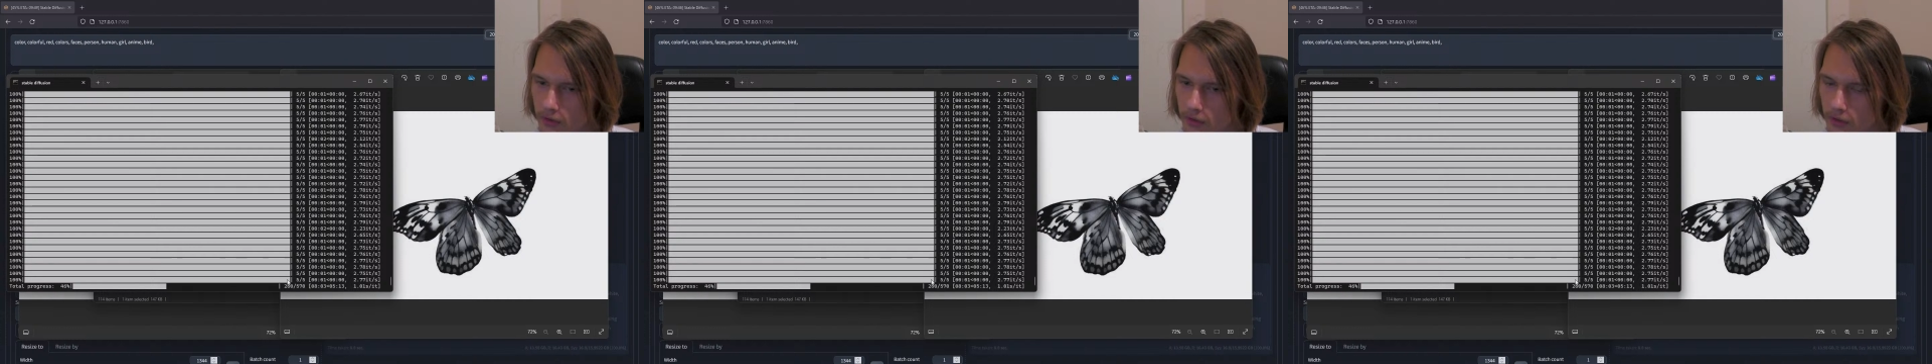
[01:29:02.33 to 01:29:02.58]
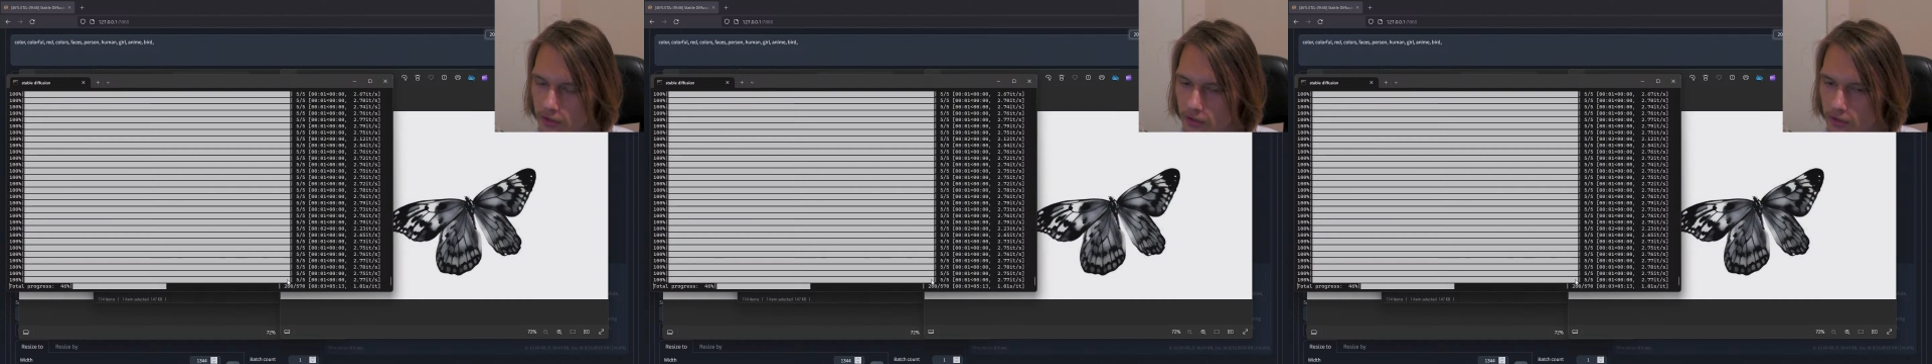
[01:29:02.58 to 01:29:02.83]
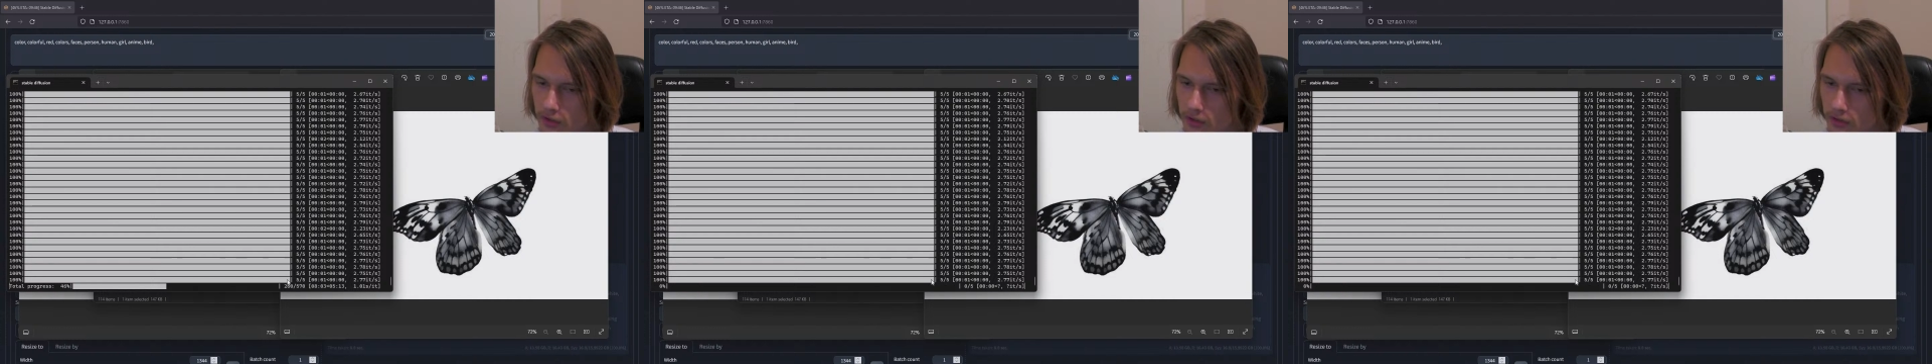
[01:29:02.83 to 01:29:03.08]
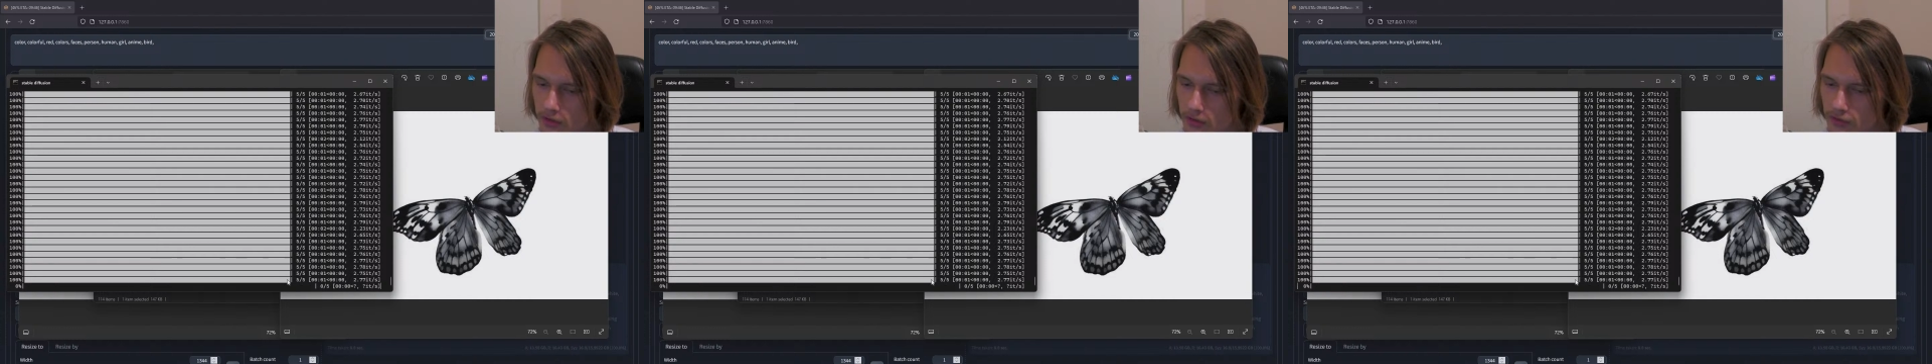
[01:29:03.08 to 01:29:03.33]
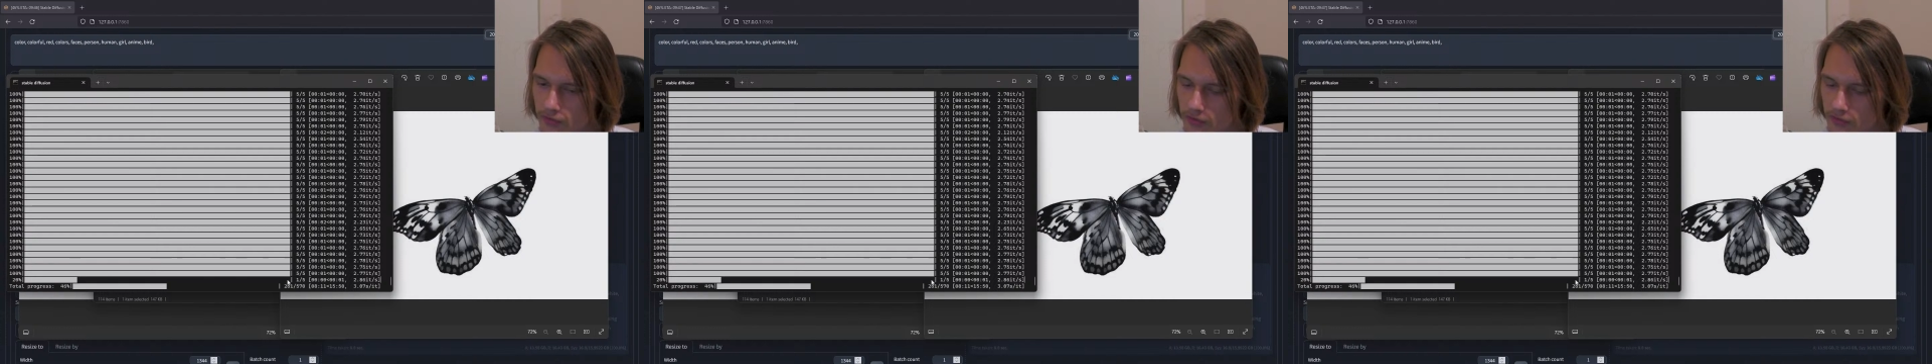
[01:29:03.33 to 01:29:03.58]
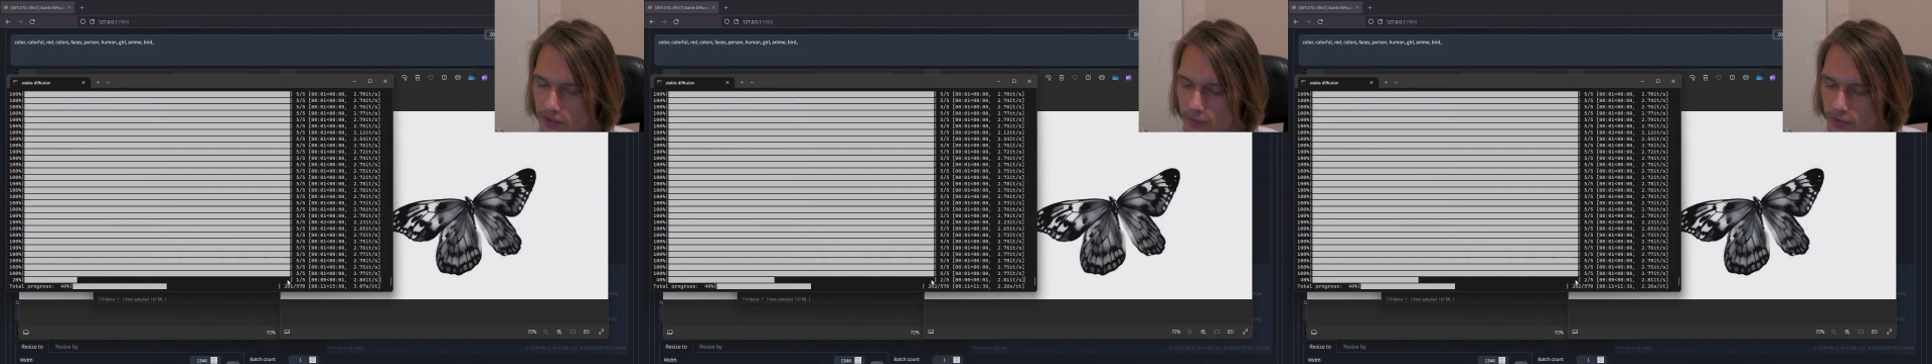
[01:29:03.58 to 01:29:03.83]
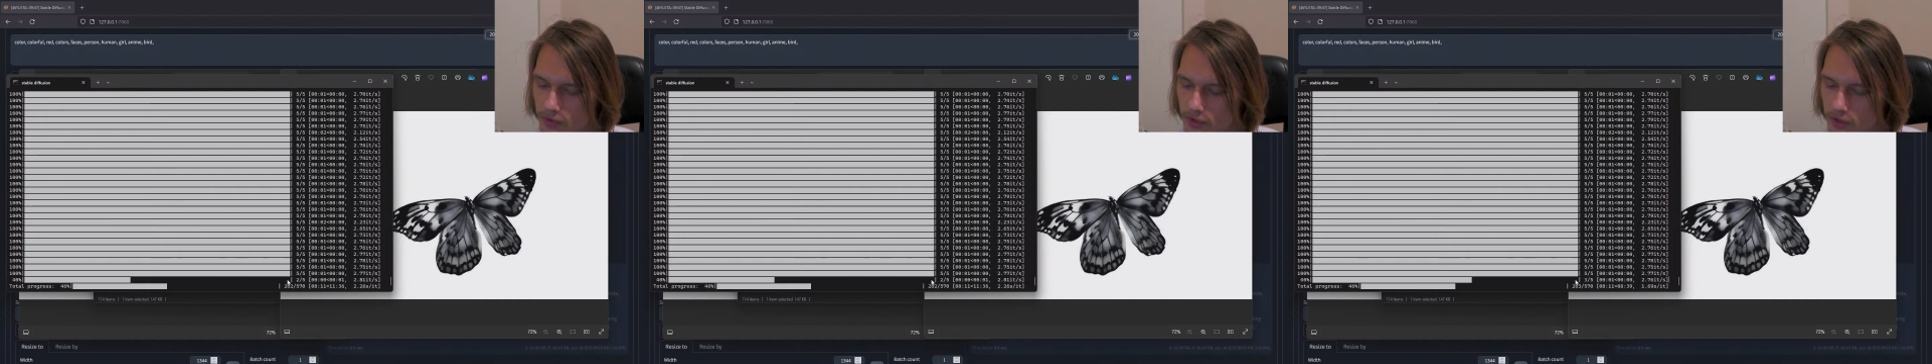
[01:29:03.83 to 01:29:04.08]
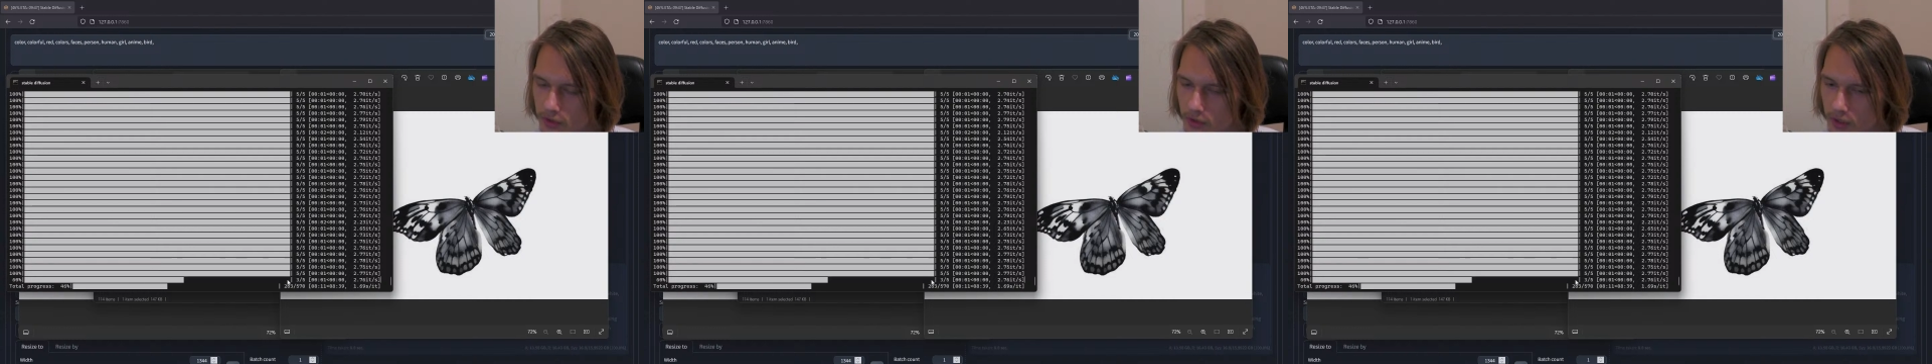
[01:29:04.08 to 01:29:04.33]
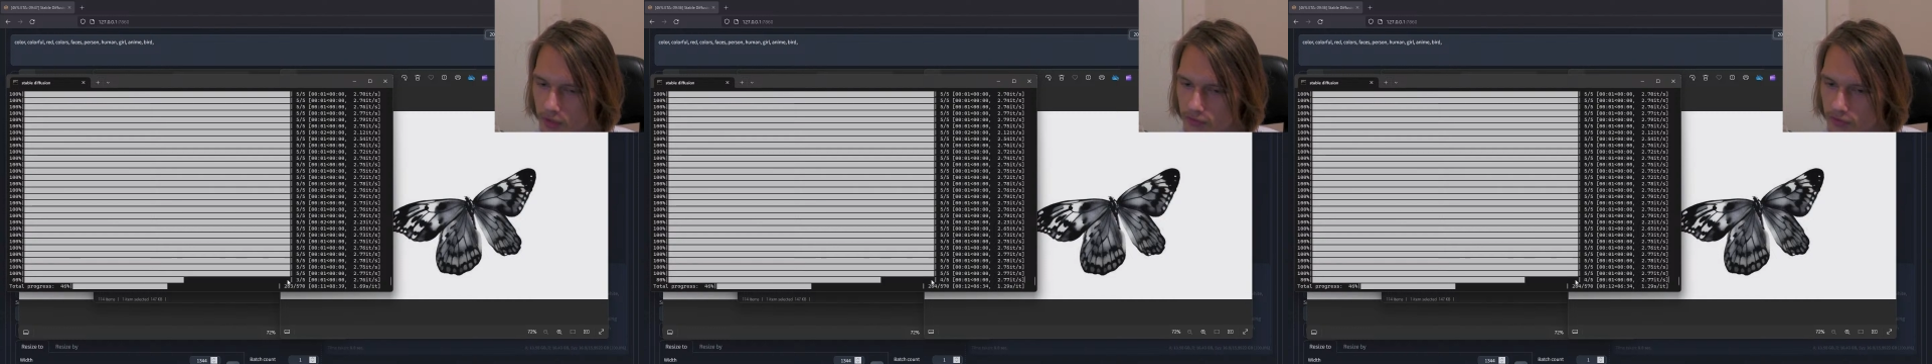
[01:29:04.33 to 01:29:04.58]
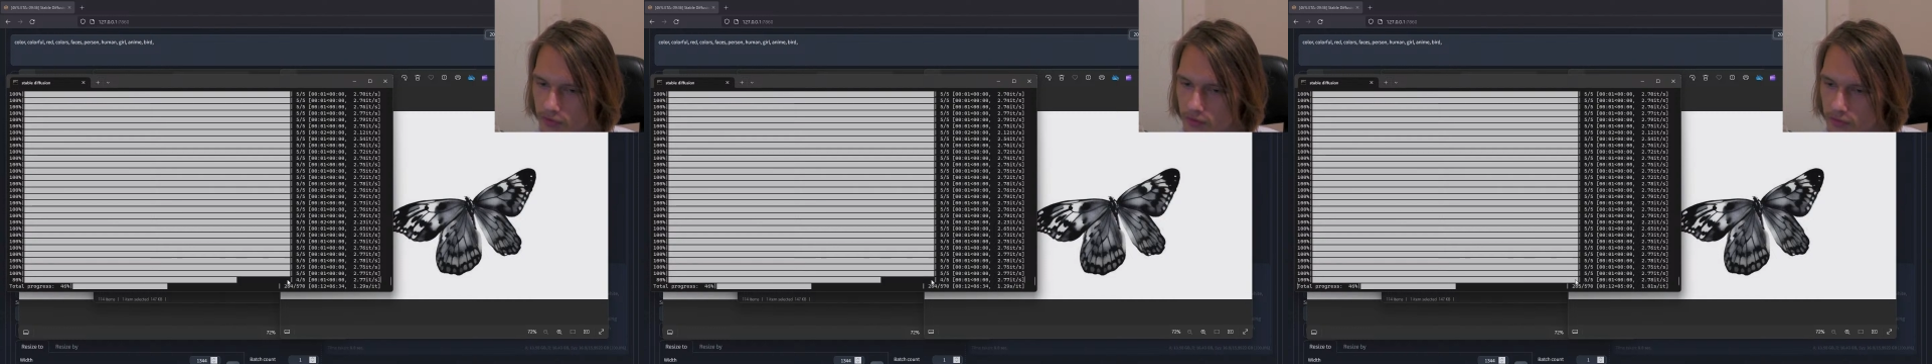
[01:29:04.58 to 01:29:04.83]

considering that there's 50% left.